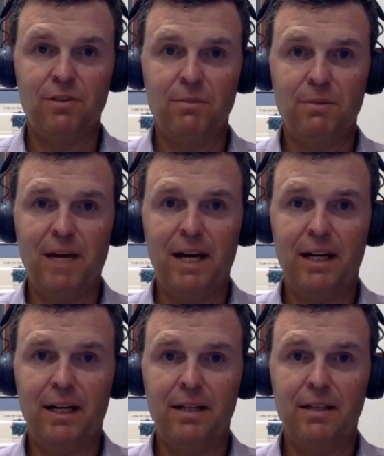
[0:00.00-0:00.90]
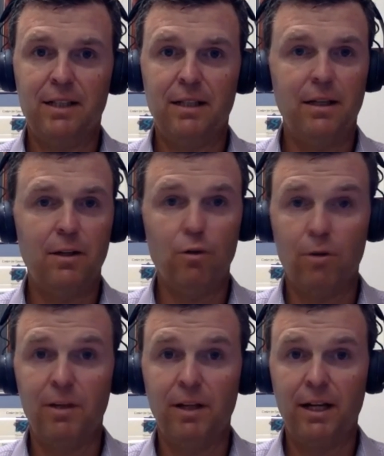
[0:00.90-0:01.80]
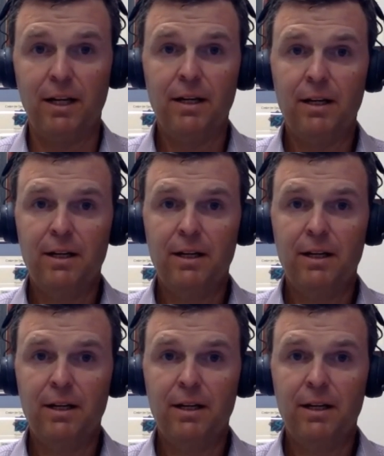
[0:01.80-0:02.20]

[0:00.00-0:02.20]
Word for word: symptomatic and said that normally